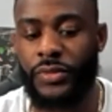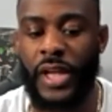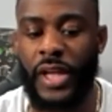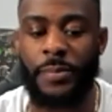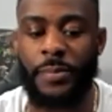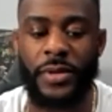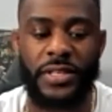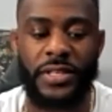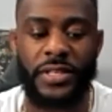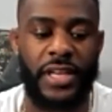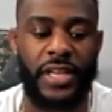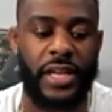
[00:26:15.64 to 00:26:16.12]
with
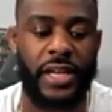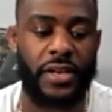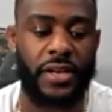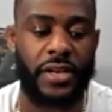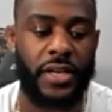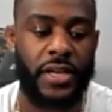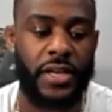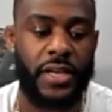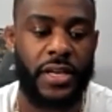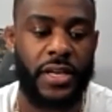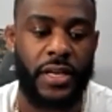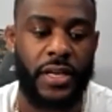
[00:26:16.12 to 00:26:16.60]
that being
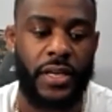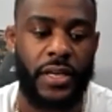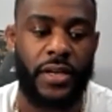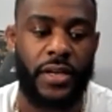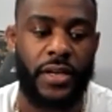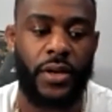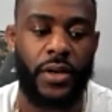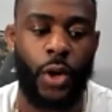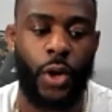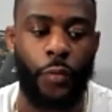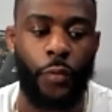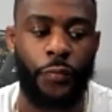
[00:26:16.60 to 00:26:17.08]
said,
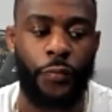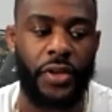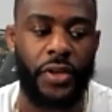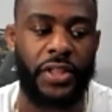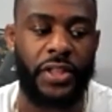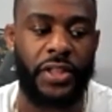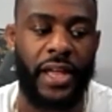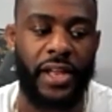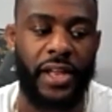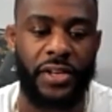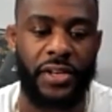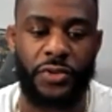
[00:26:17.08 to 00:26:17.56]

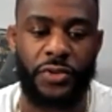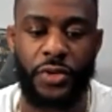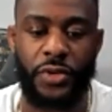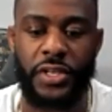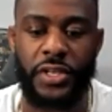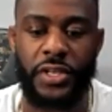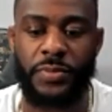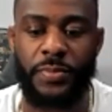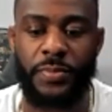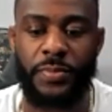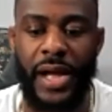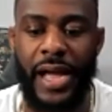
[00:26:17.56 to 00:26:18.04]
hopefully that
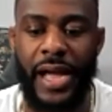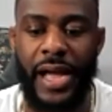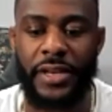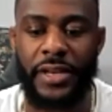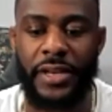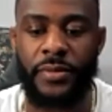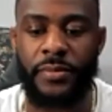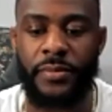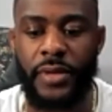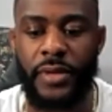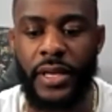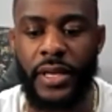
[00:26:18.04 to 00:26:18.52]
injury is
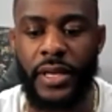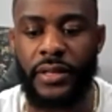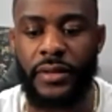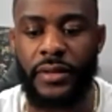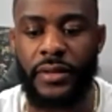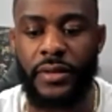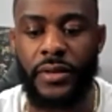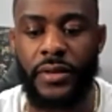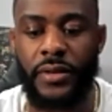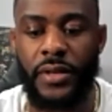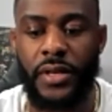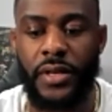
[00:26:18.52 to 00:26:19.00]
behind him
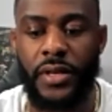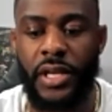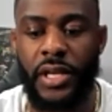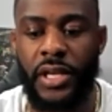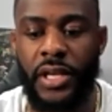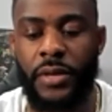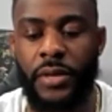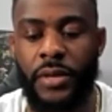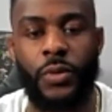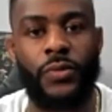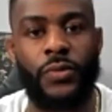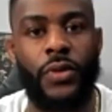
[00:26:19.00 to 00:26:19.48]
and
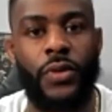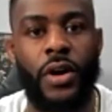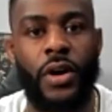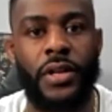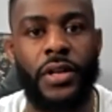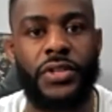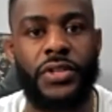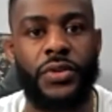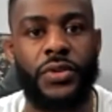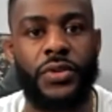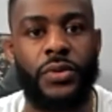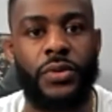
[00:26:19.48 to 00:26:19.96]
he can move
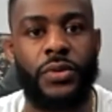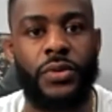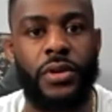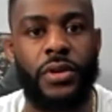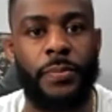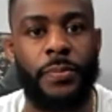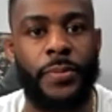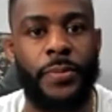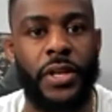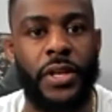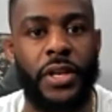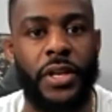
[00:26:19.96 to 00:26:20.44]
on
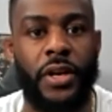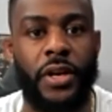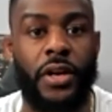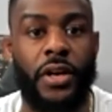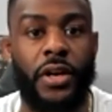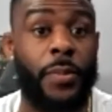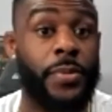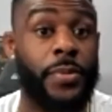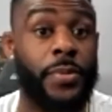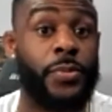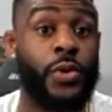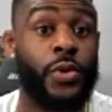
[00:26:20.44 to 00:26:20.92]
to competing
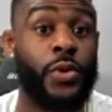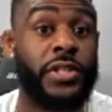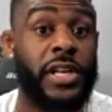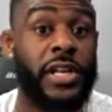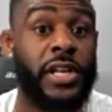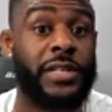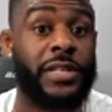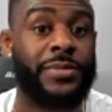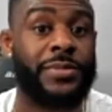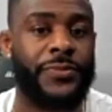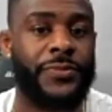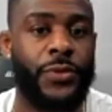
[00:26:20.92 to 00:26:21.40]
a couple more
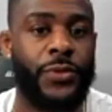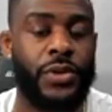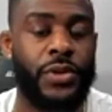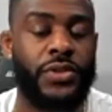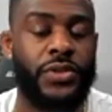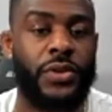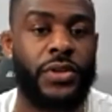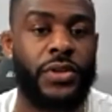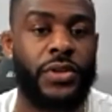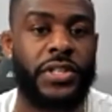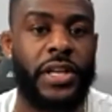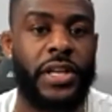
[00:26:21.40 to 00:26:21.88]
times
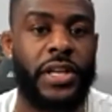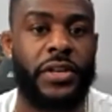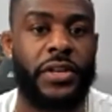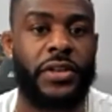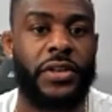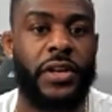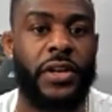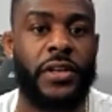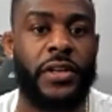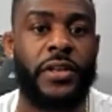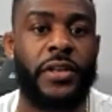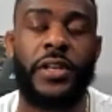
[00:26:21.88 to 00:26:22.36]
before it's all said
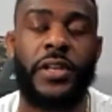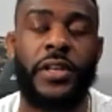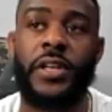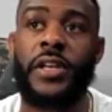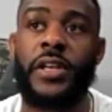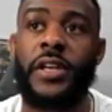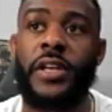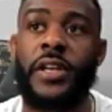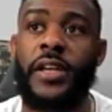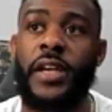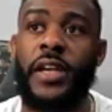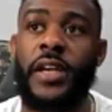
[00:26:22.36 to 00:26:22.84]
and done
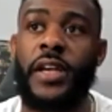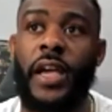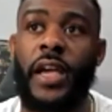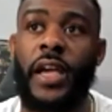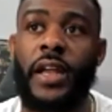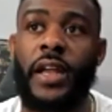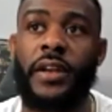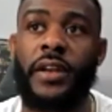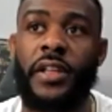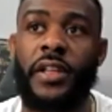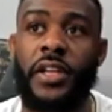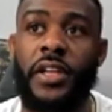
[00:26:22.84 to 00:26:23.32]

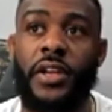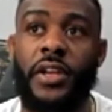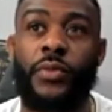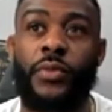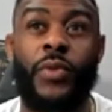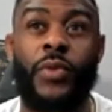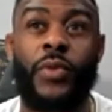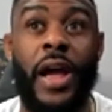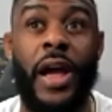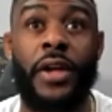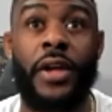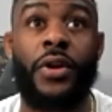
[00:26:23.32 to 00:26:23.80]
and he
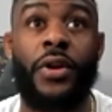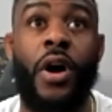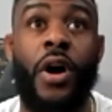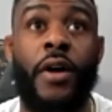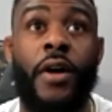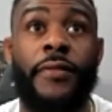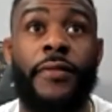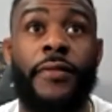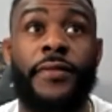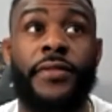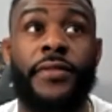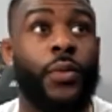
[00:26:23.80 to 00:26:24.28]
could ride
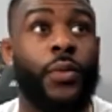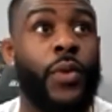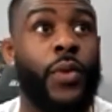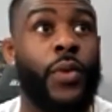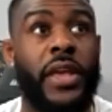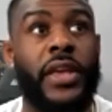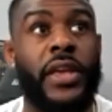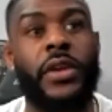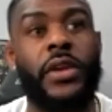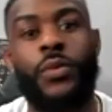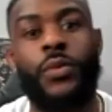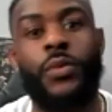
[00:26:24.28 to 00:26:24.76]
off the
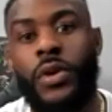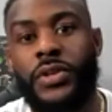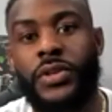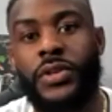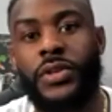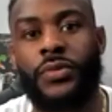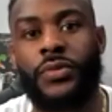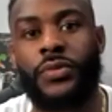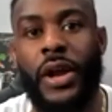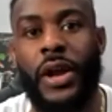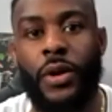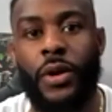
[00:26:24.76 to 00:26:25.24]
way he
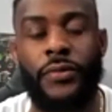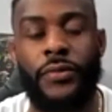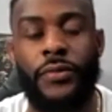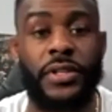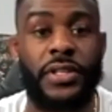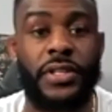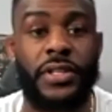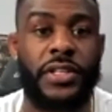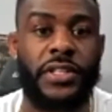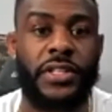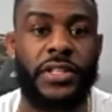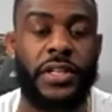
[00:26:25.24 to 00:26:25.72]
wants to ride
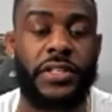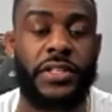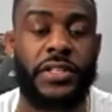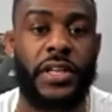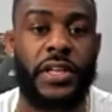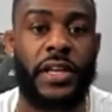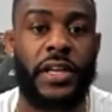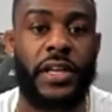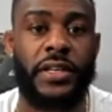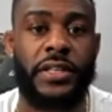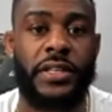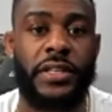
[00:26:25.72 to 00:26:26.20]
off into the
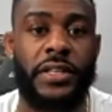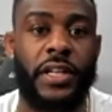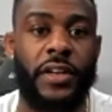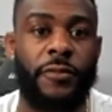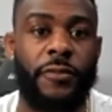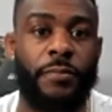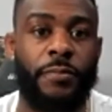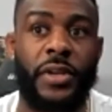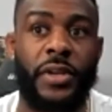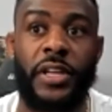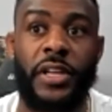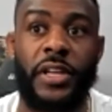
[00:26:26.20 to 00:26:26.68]
sunset
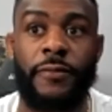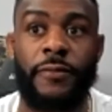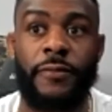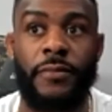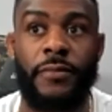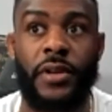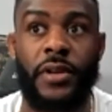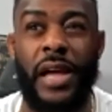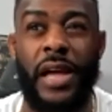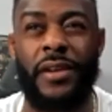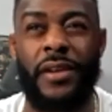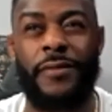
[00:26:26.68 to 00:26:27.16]
instead of
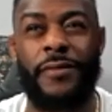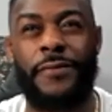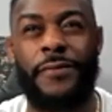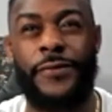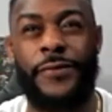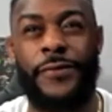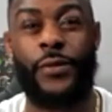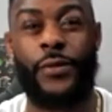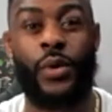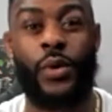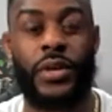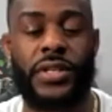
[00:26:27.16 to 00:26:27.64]
being kind of
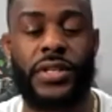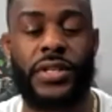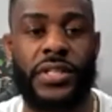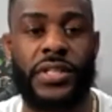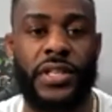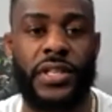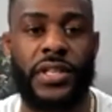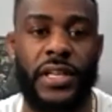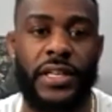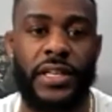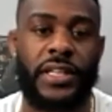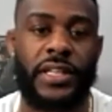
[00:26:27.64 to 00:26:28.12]

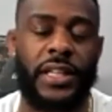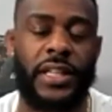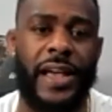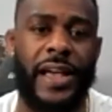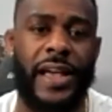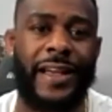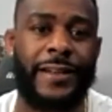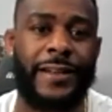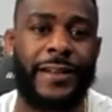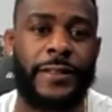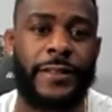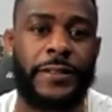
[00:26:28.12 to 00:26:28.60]
forced into
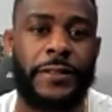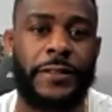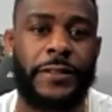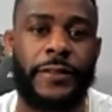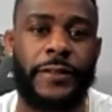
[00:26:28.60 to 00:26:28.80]
that.